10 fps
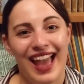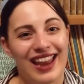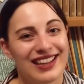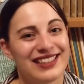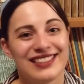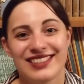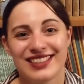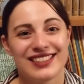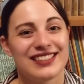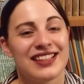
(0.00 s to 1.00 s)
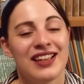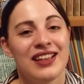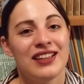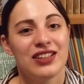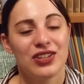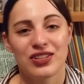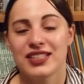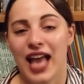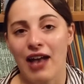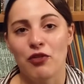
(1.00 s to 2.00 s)
and it's just good
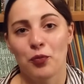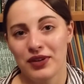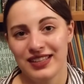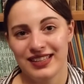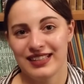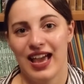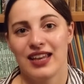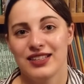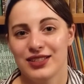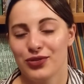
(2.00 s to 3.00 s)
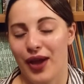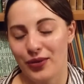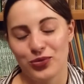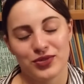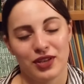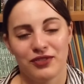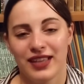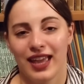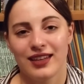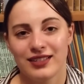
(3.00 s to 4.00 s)
to have a breather and to ground yourself
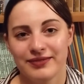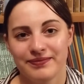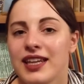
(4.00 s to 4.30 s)
again.